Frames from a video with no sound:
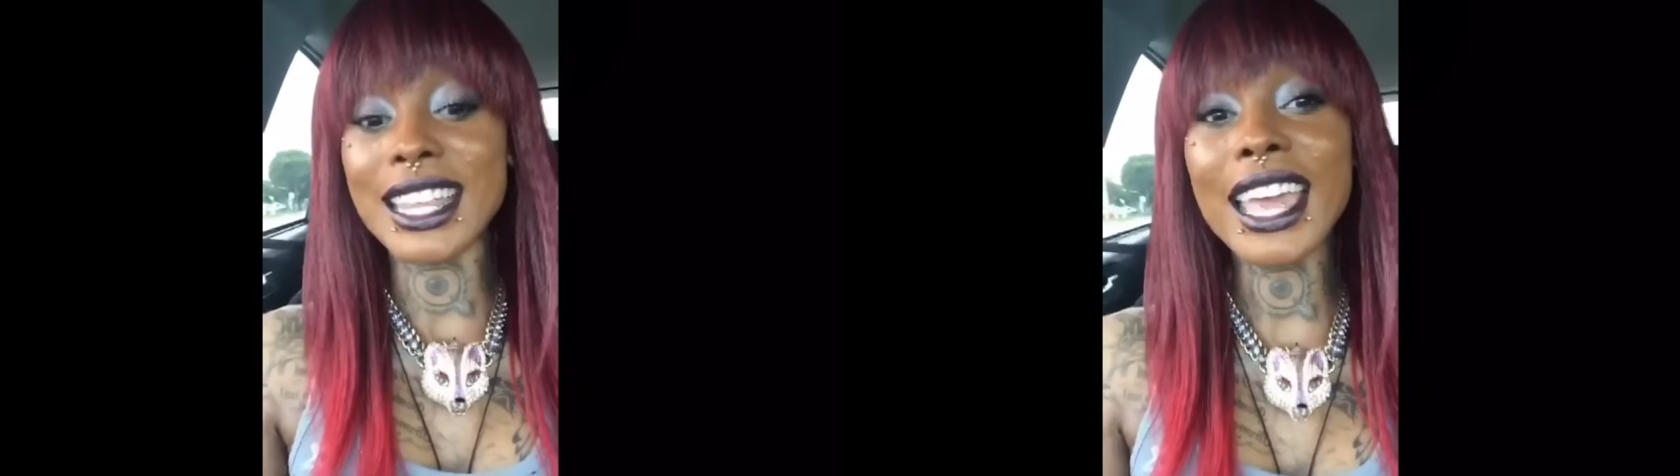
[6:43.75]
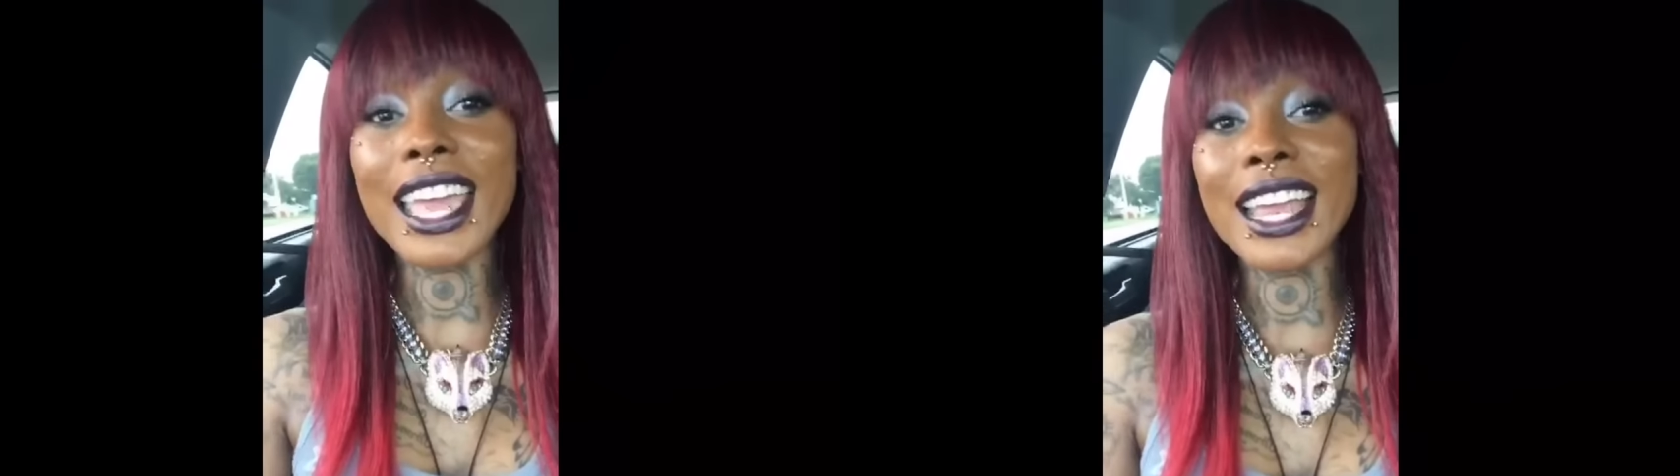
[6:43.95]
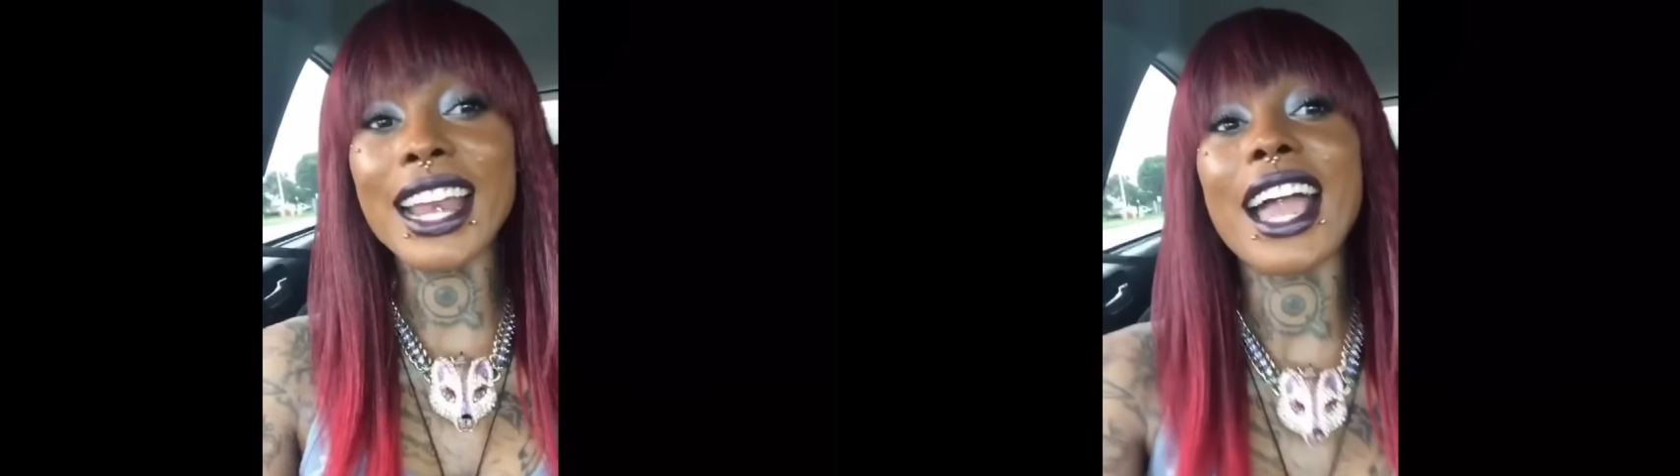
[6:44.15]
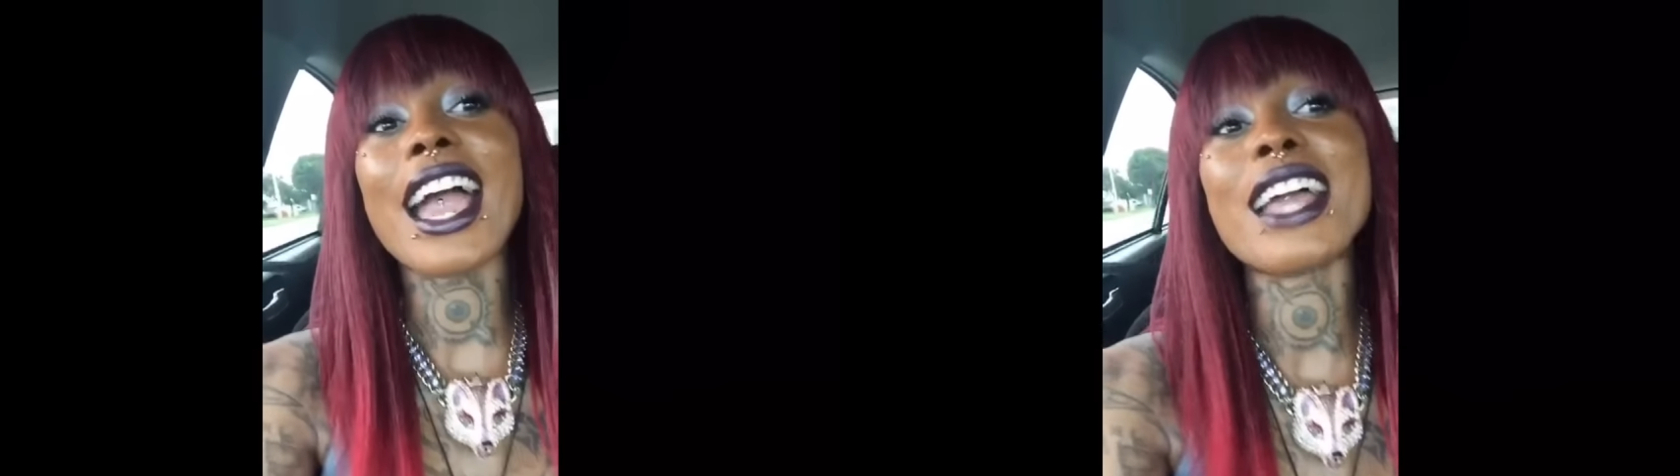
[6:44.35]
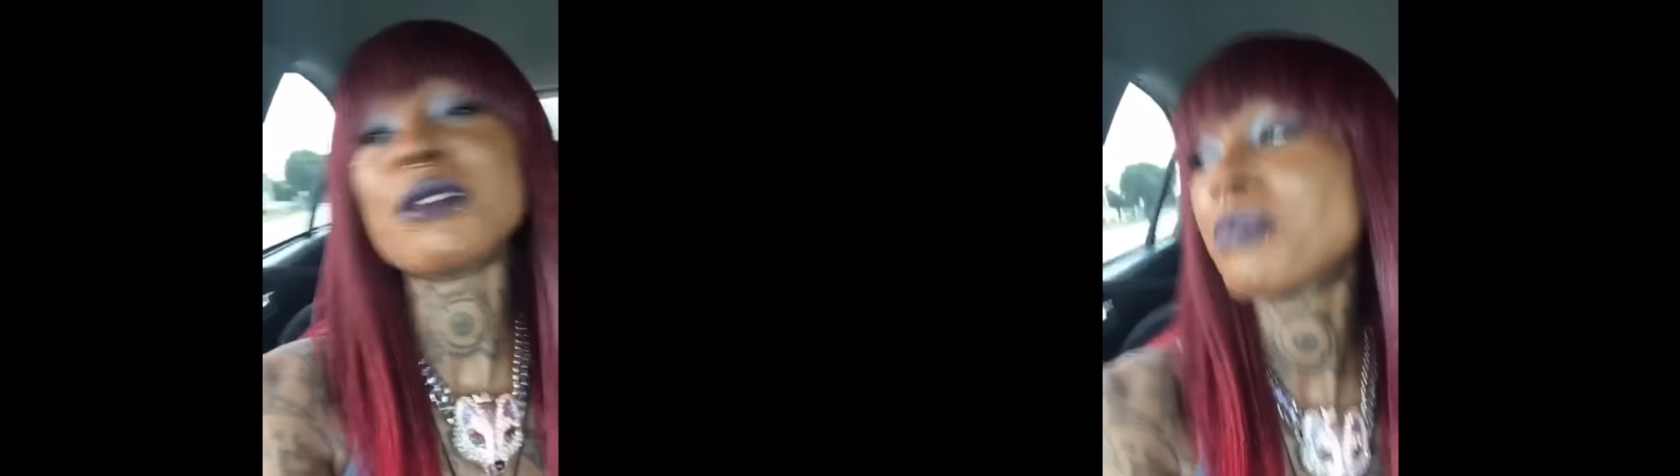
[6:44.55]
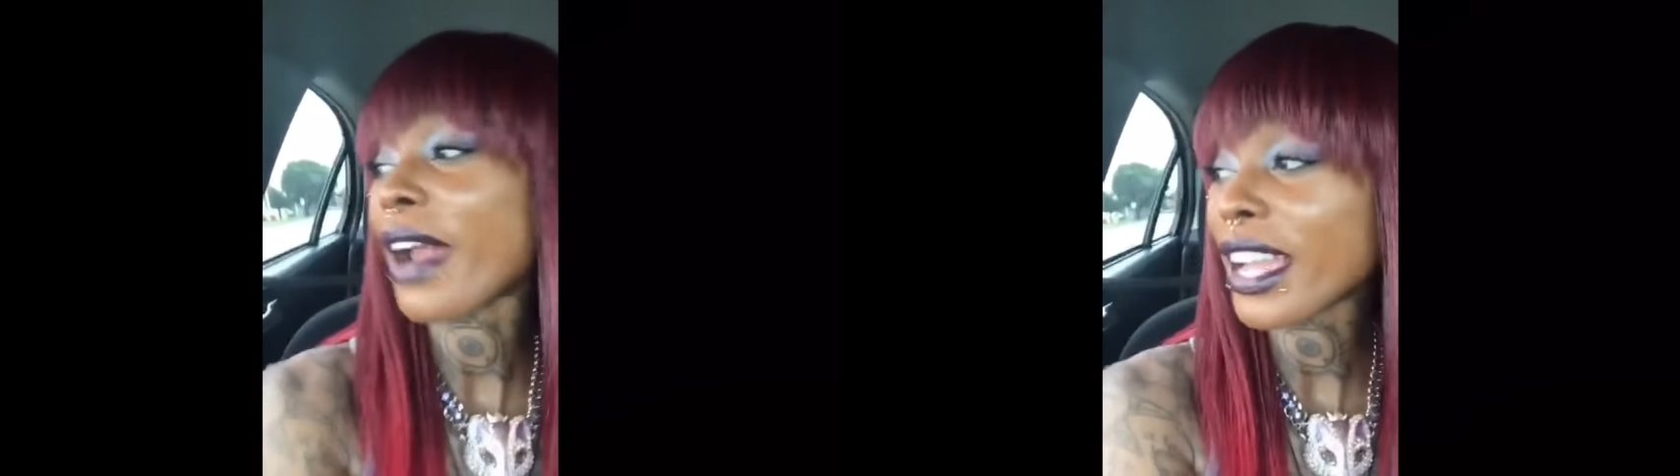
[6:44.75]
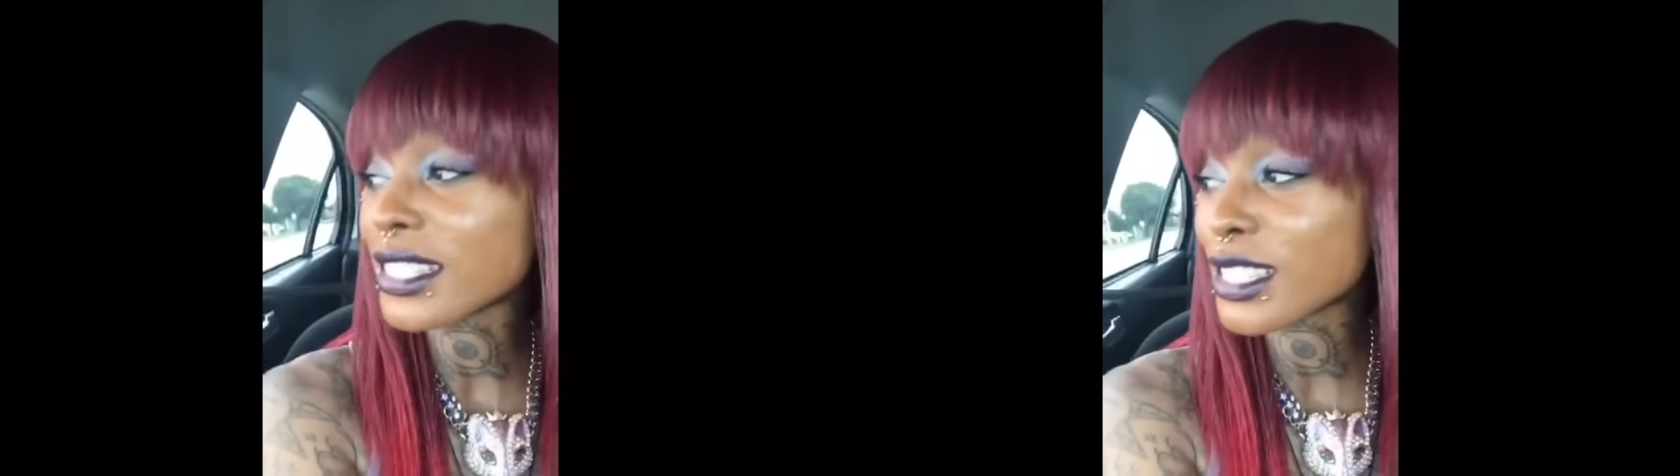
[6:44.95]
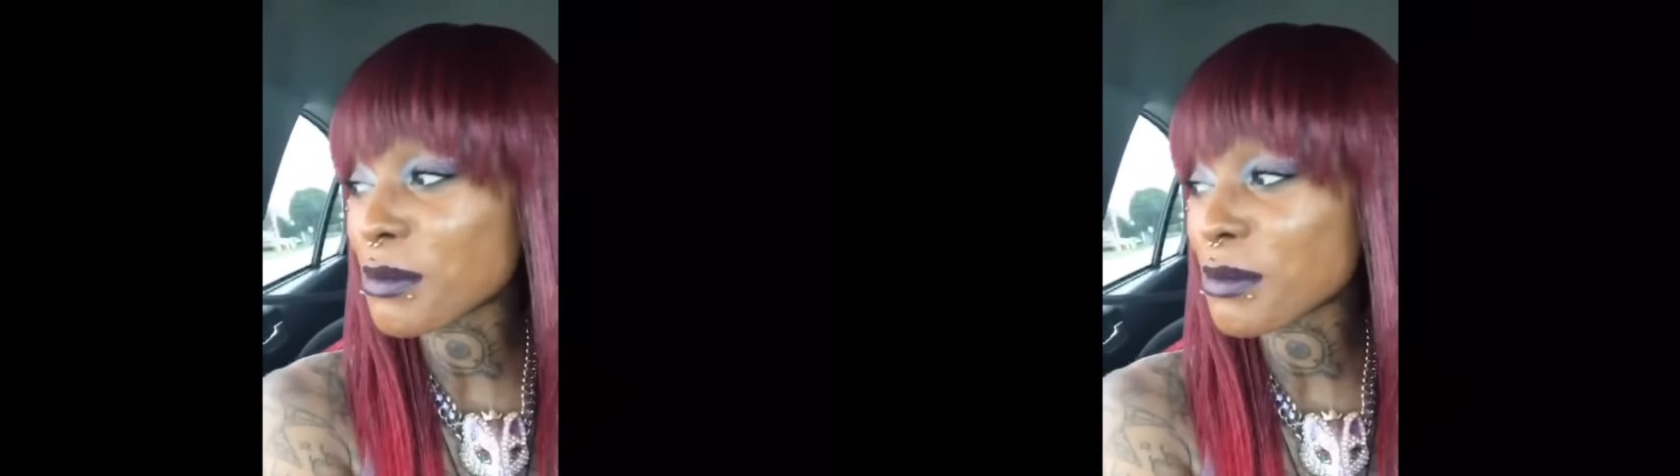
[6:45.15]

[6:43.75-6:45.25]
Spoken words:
then I gotta practice